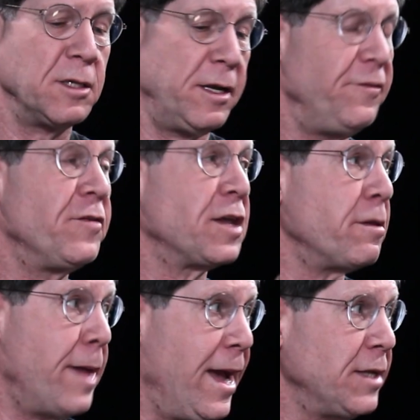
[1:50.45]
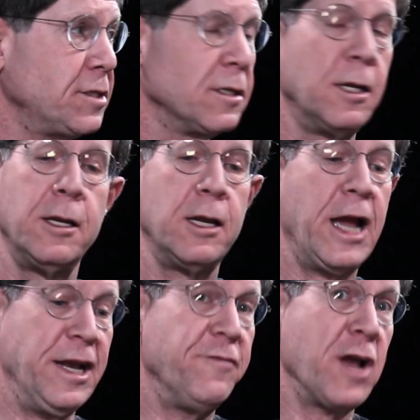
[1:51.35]
And if you've got the mass
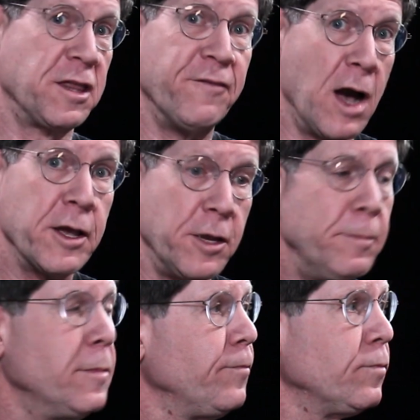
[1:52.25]
and you've got the volume,